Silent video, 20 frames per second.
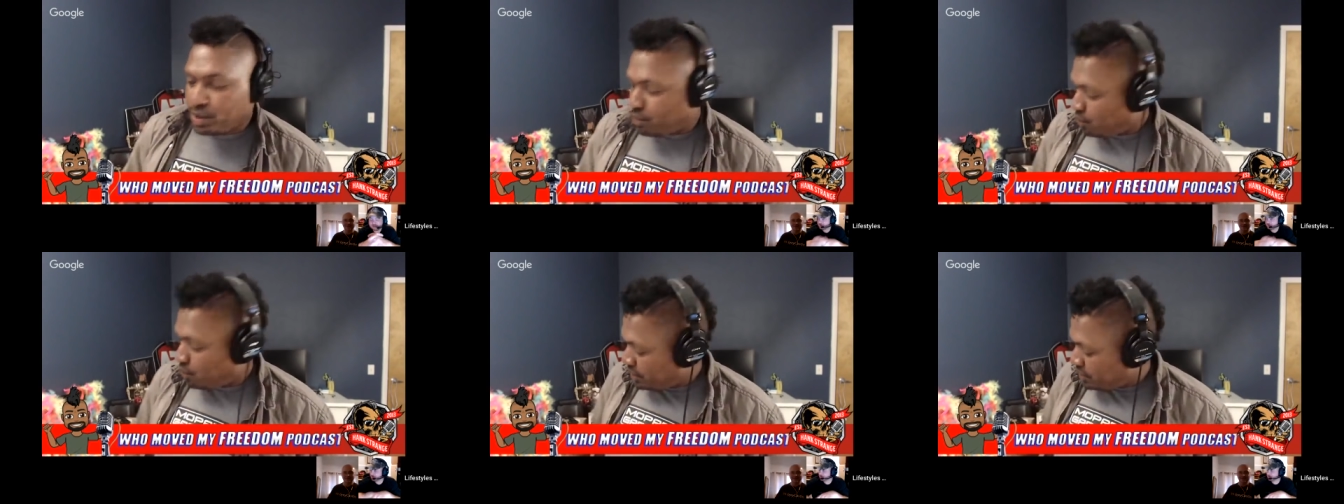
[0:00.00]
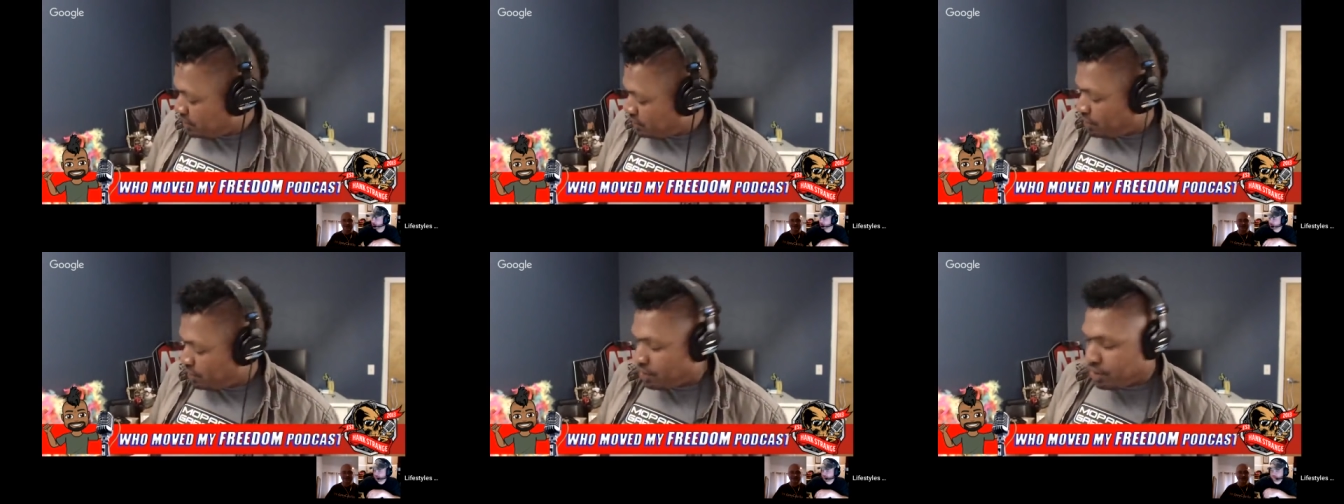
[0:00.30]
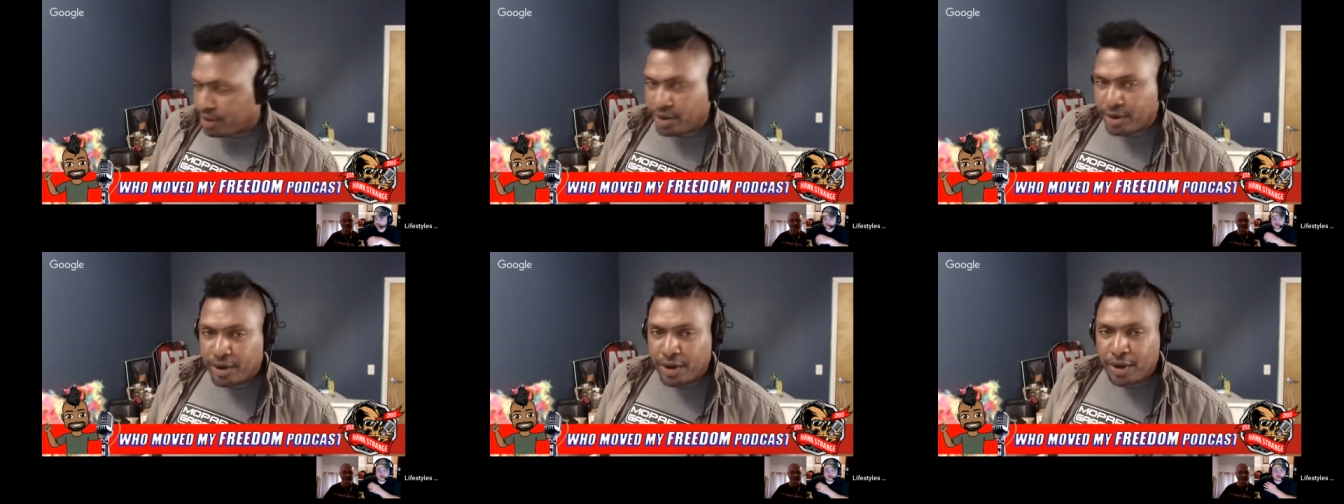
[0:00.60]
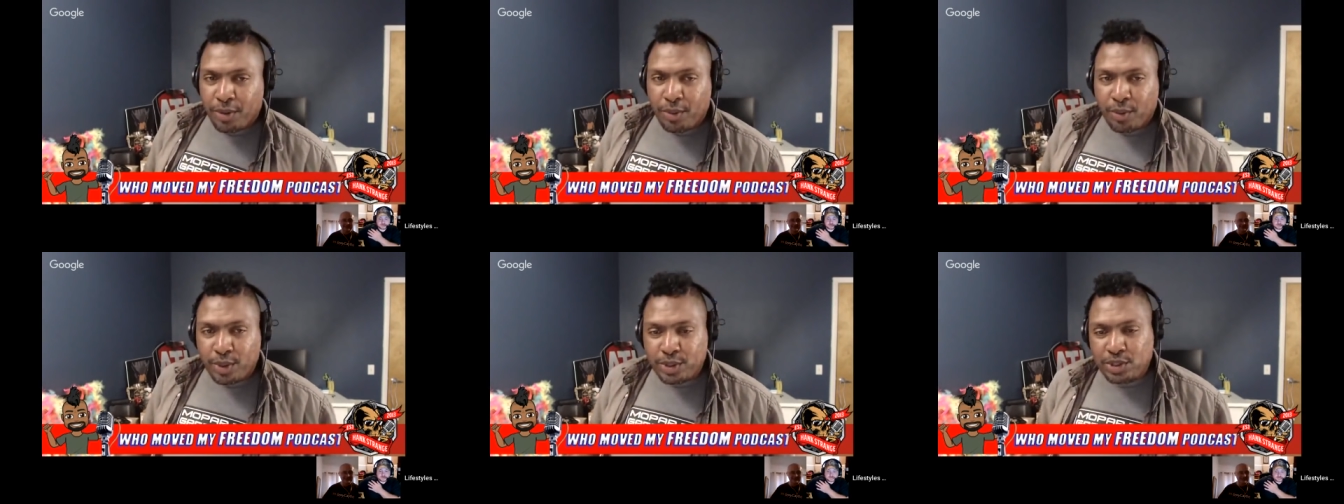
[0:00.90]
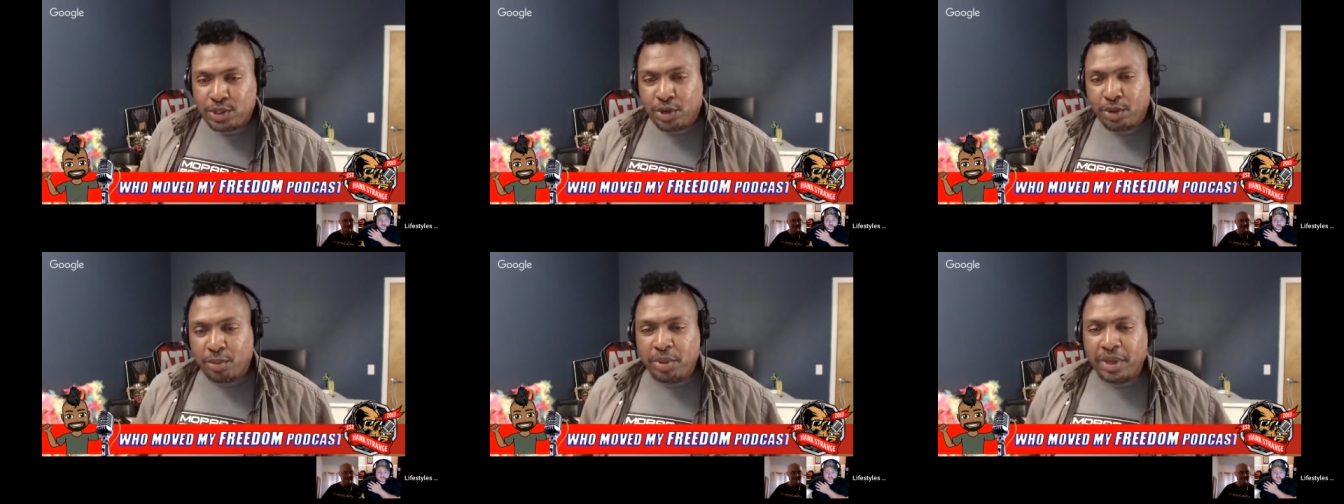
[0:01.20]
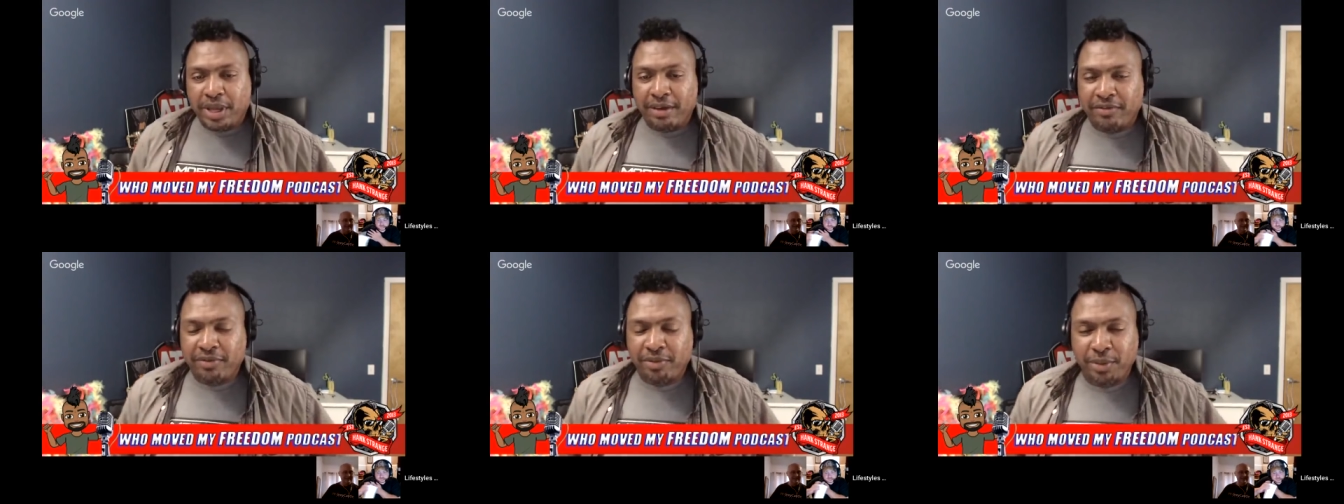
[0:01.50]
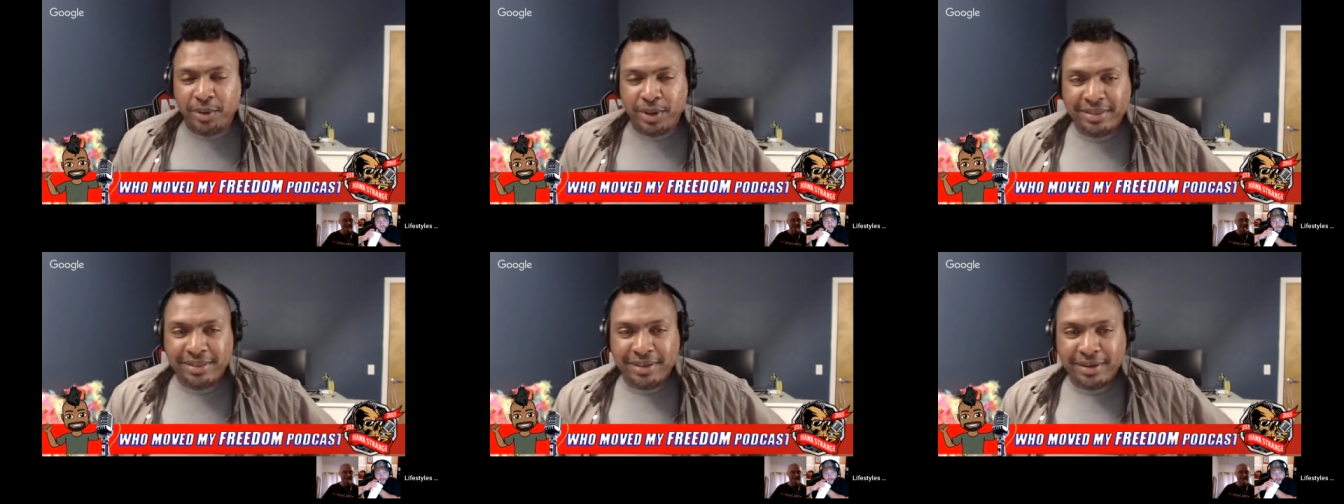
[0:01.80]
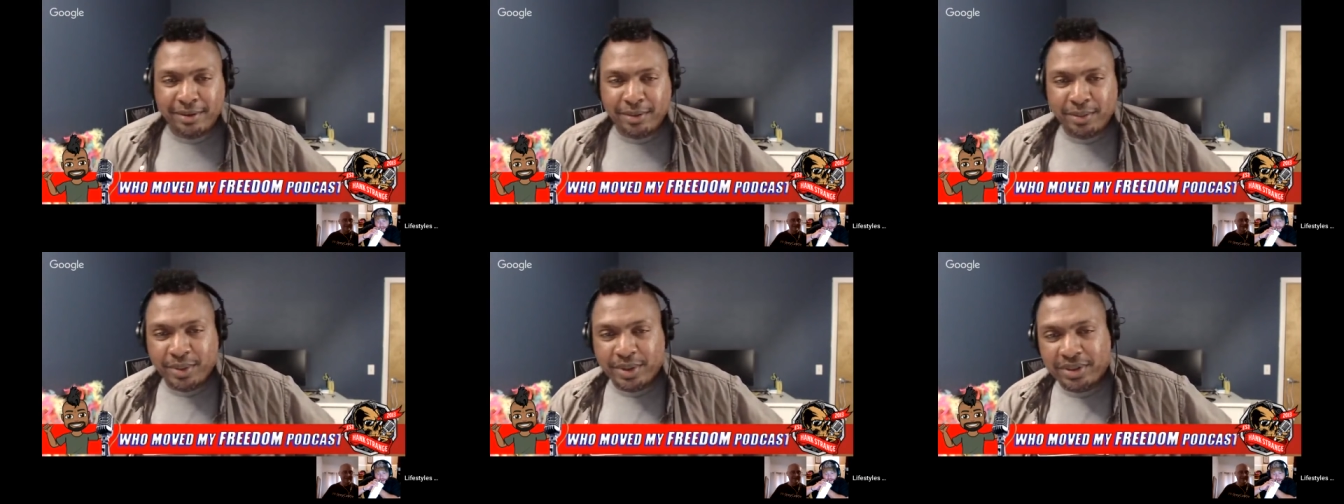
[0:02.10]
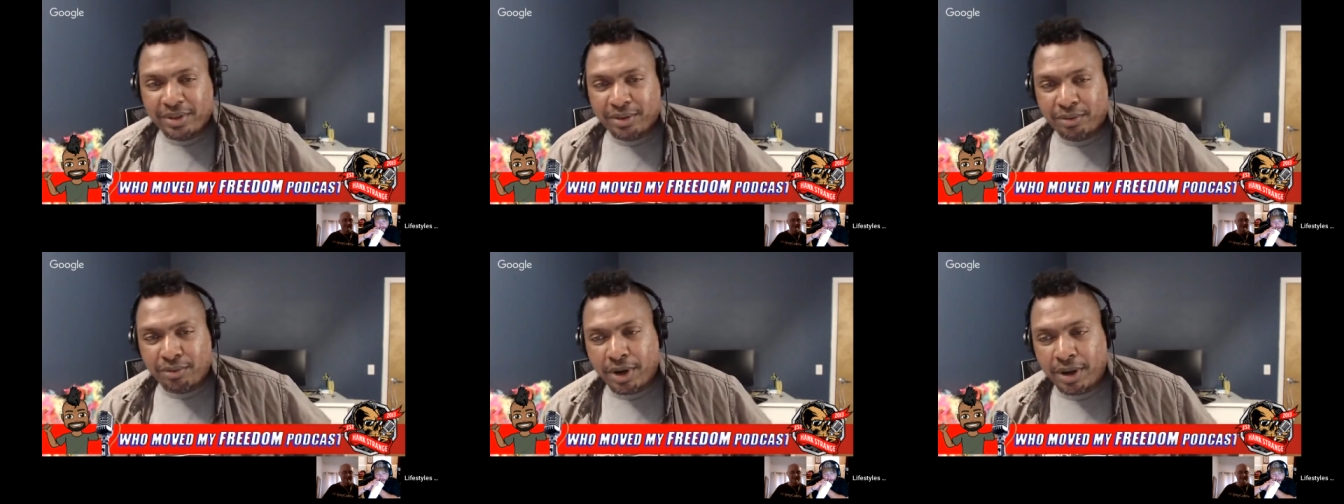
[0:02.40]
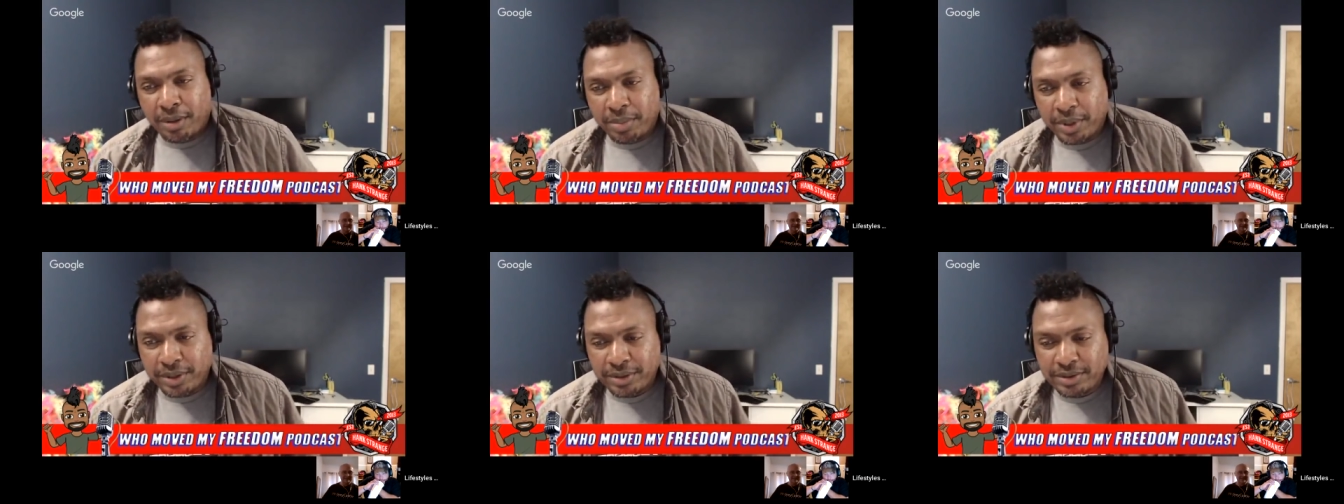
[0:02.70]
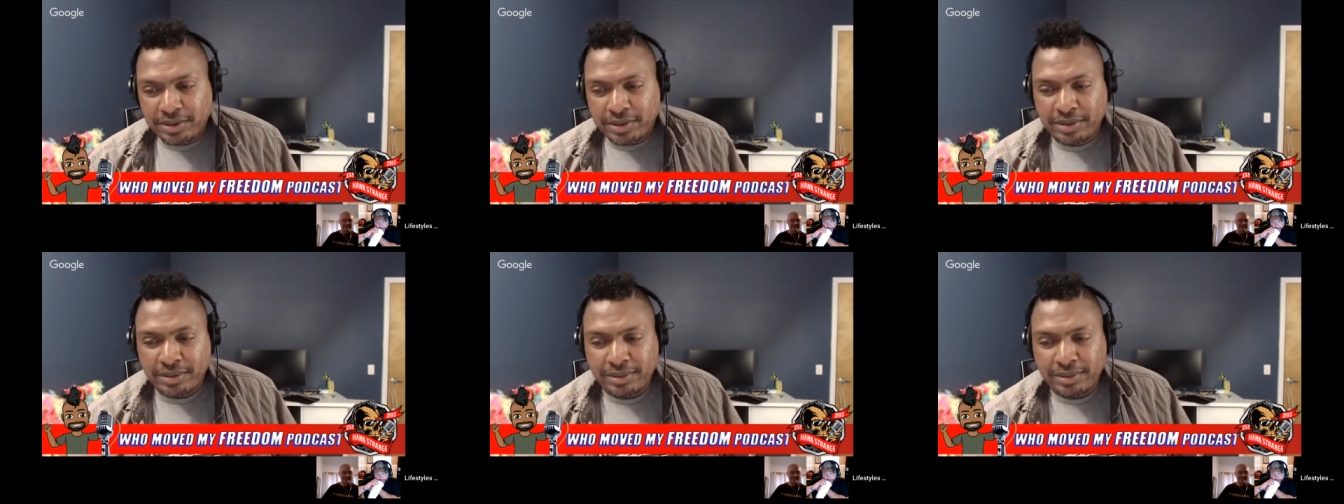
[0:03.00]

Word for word: What's your what's your beef with the with the Roberts?